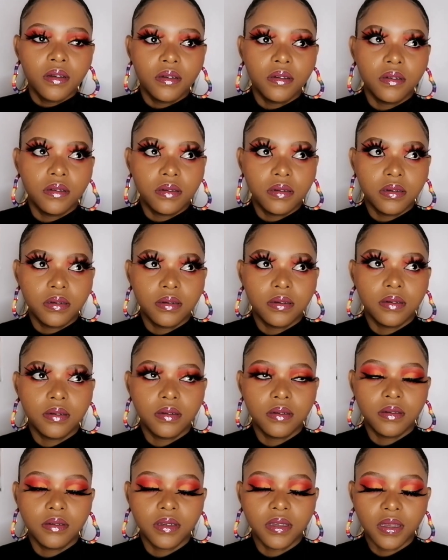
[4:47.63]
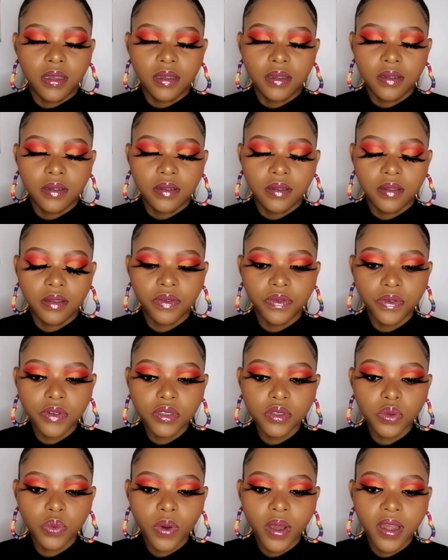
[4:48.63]
oh okay the
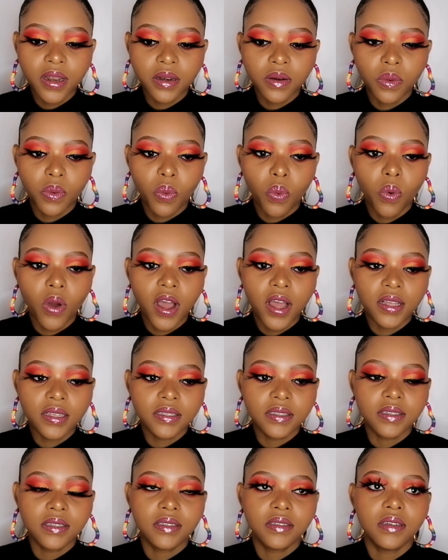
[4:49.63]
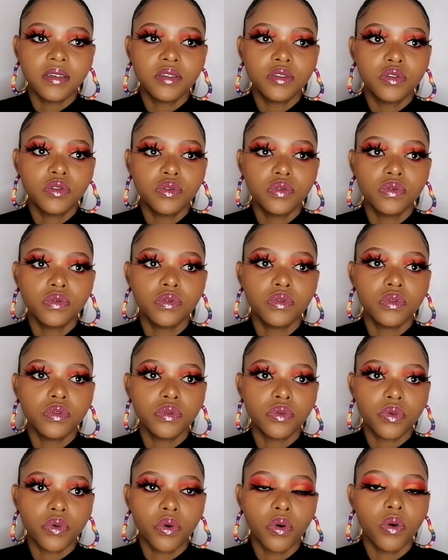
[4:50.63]
first one was to
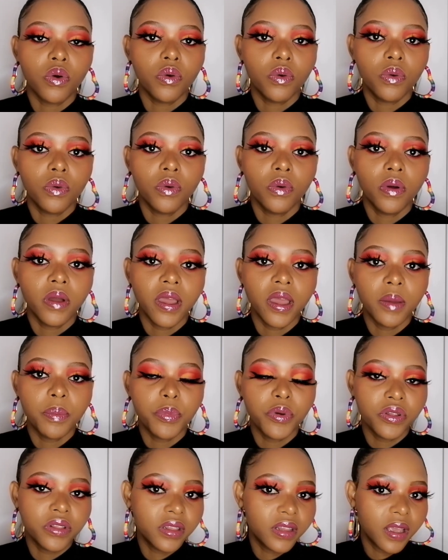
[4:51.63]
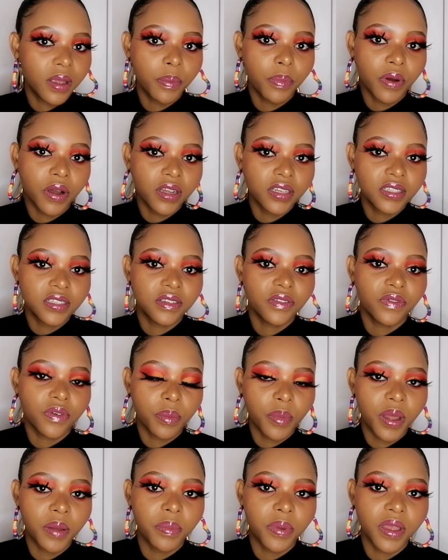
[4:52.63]
throw a birthday party for
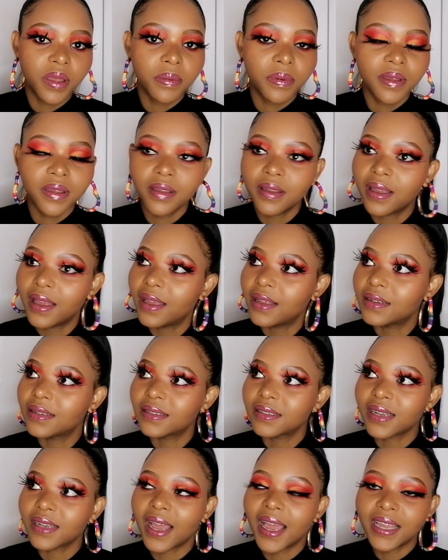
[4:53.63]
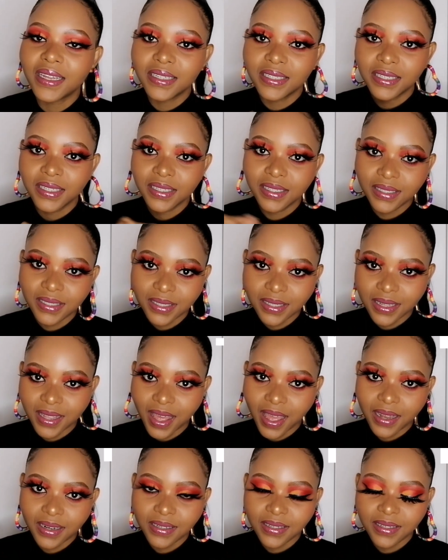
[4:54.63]
my baby and I ticked
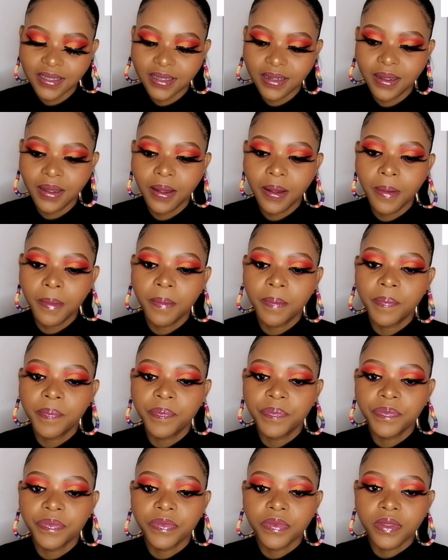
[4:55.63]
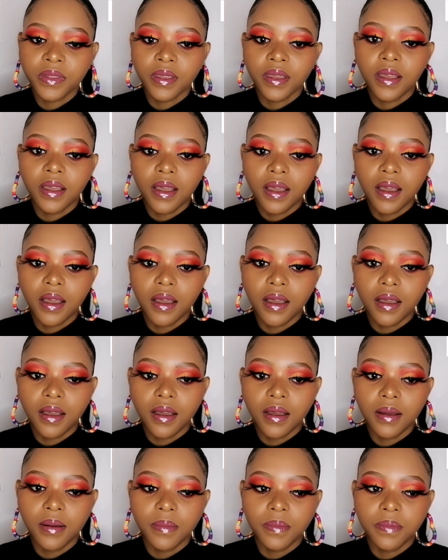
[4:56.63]
that
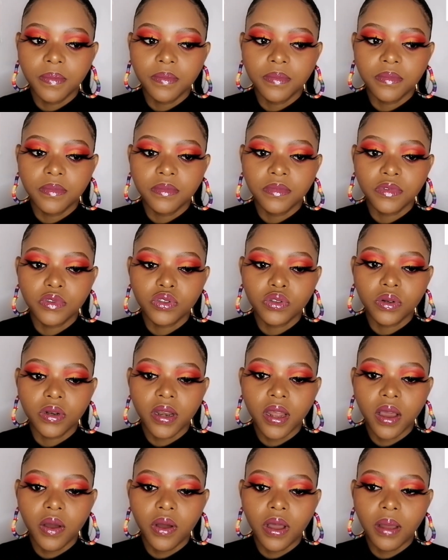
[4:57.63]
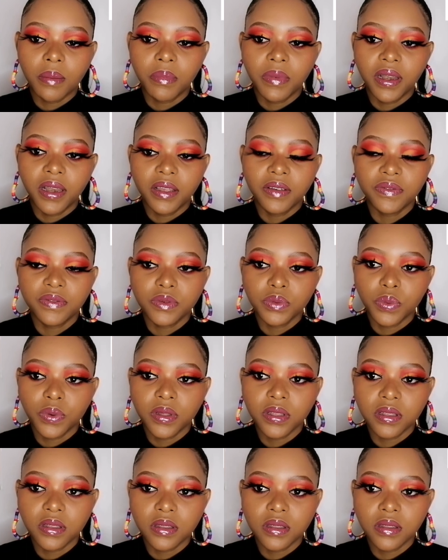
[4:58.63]
um, so now I'm left
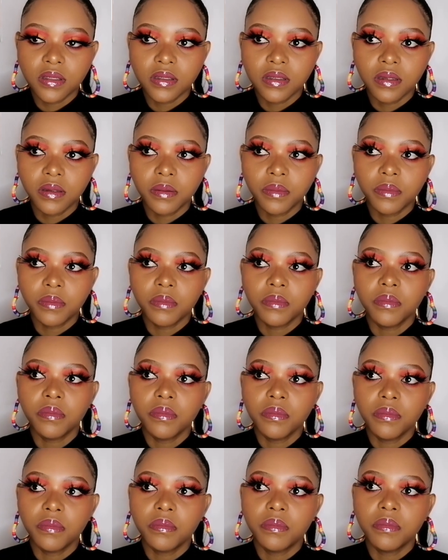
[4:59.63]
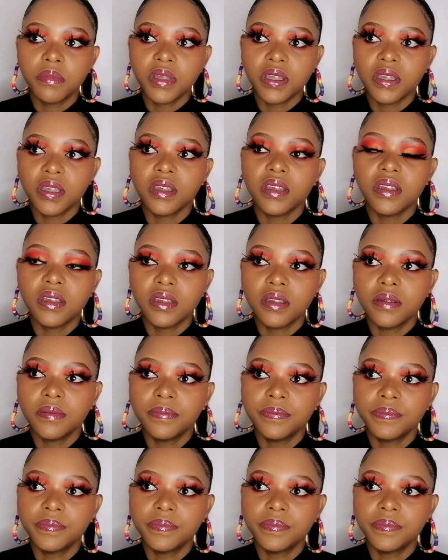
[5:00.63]
with me